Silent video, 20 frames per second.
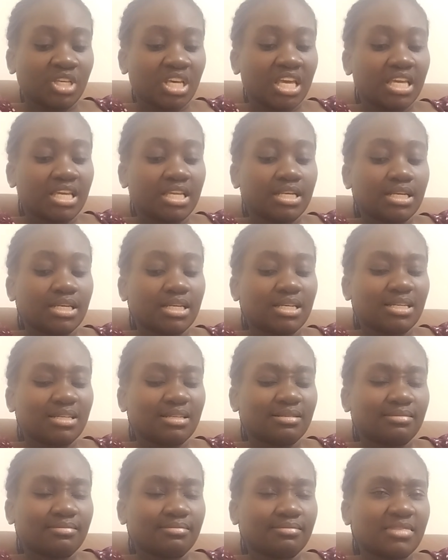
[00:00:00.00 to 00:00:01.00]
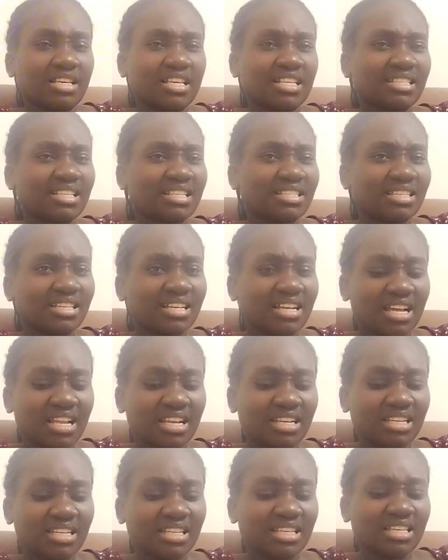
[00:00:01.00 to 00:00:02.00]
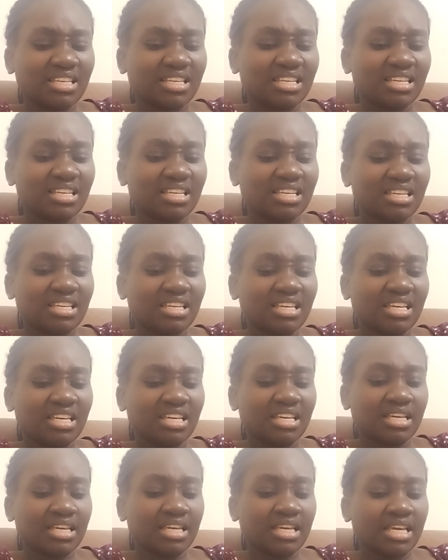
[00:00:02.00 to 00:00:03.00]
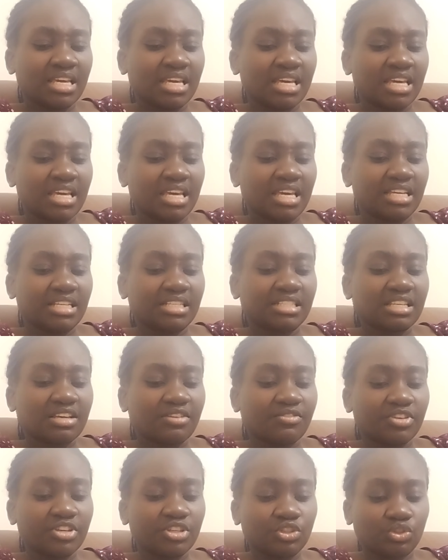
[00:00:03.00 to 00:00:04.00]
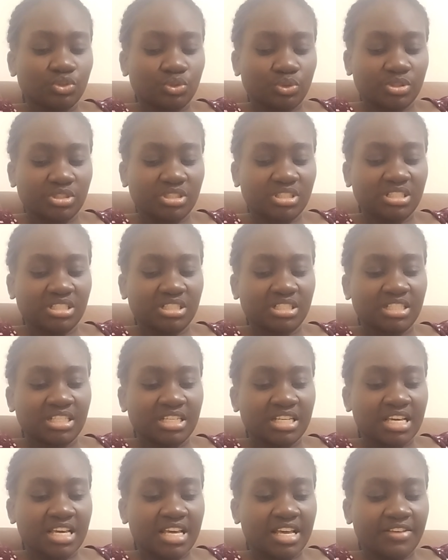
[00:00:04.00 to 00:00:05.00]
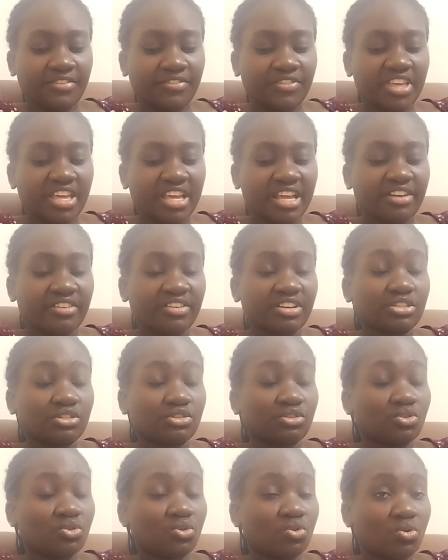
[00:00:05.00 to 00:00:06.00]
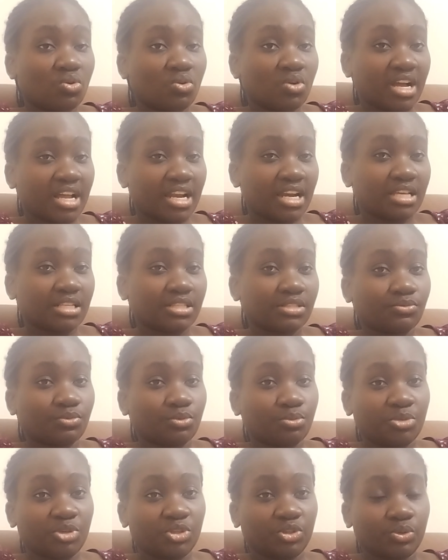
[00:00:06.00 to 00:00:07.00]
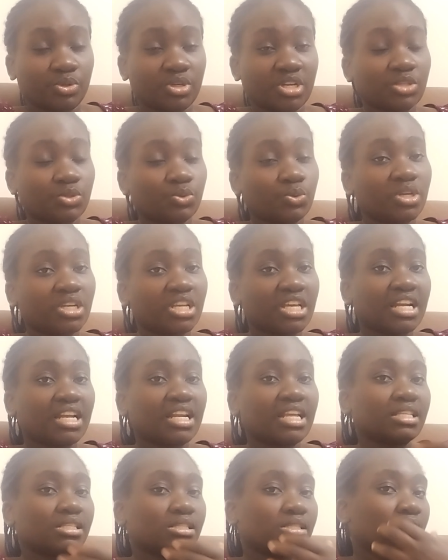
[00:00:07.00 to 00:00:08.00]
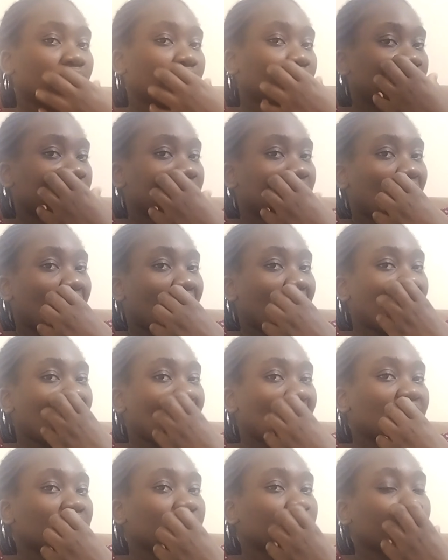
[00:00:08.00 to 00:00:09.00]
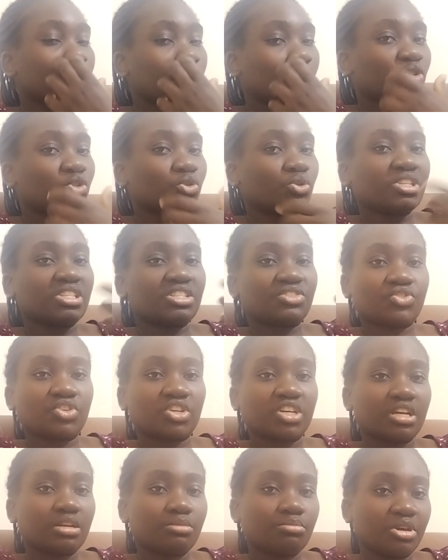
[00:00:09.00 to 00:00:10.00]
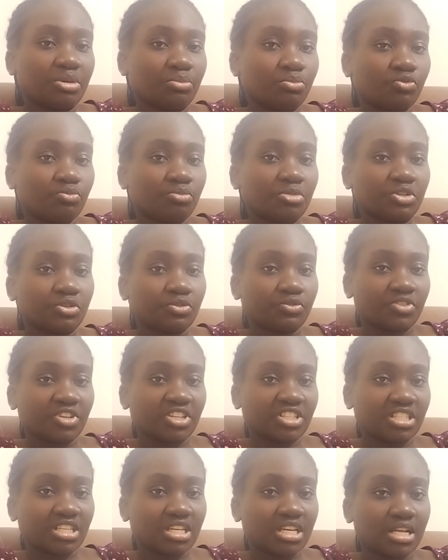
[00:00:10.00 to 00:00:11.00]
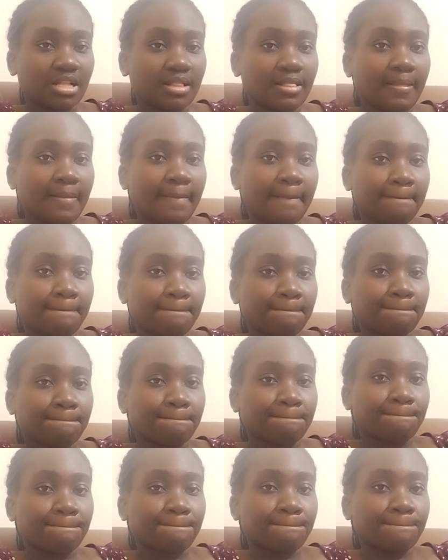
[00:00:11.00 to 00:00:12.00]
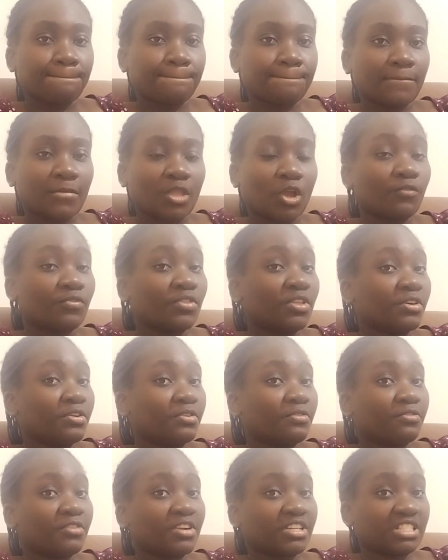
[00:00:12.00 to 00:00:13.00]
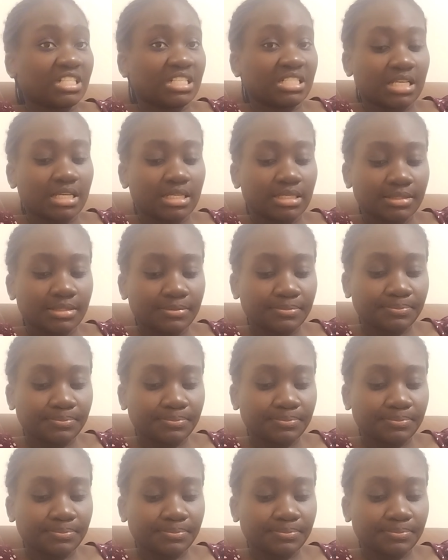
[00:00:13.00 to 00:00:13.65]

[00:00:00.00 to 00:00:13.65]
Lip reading: In surgically intervention, there is no callus formation, as we realize that callus formation is triggered by movement of fracture of the fracture site.